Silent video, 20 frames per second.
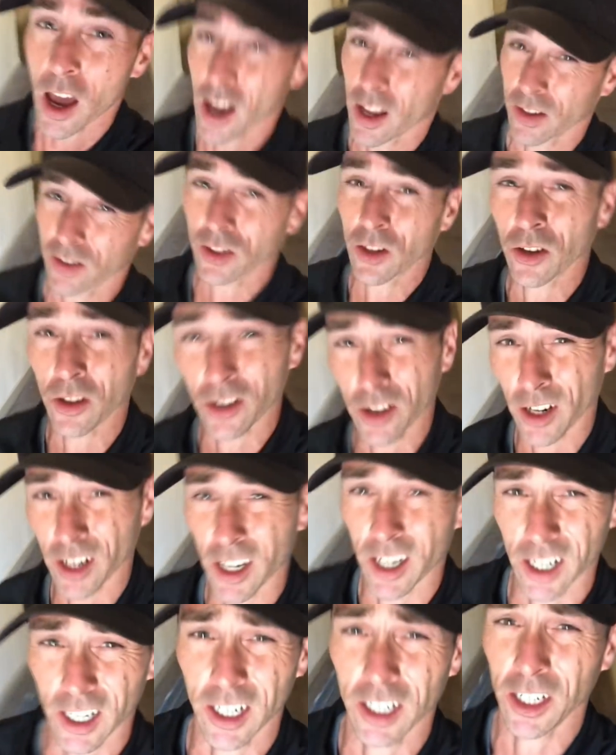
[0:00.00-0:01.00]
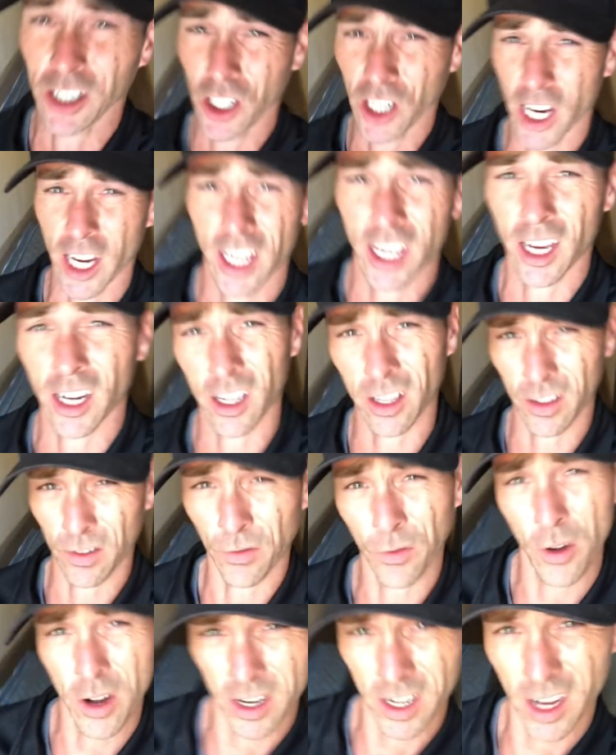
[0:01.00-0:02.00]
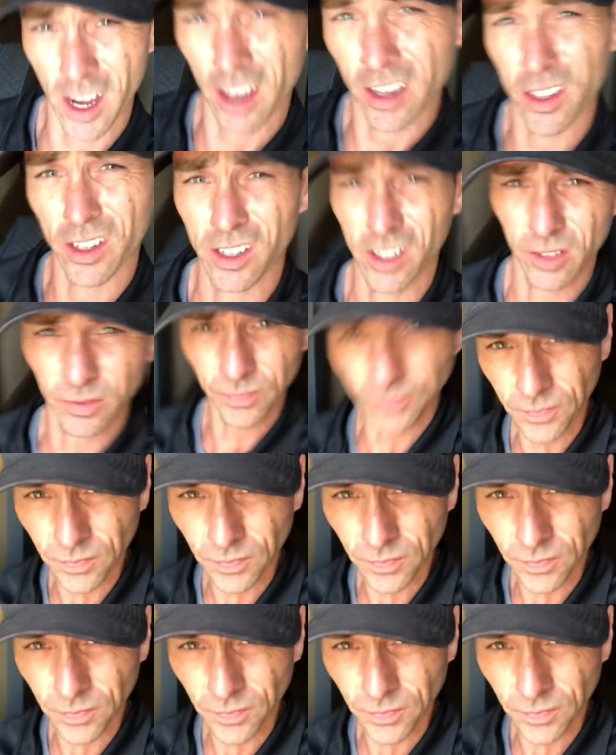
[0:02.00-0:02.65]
And so they're gonna need to check in at the front desk